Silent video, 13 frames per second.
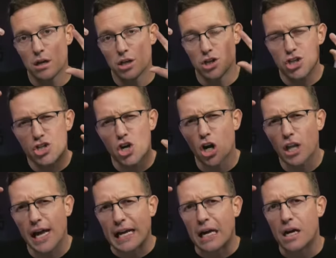you just
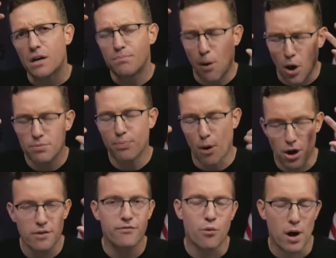start like,
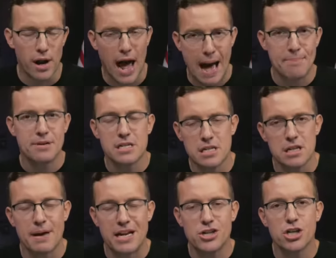part of what happens
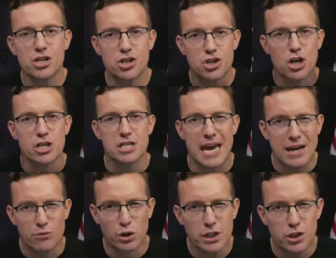in dementia is you start
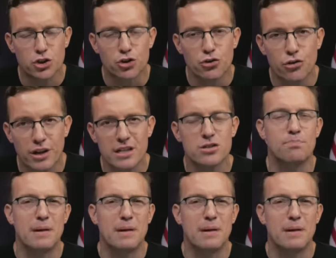saying really true things.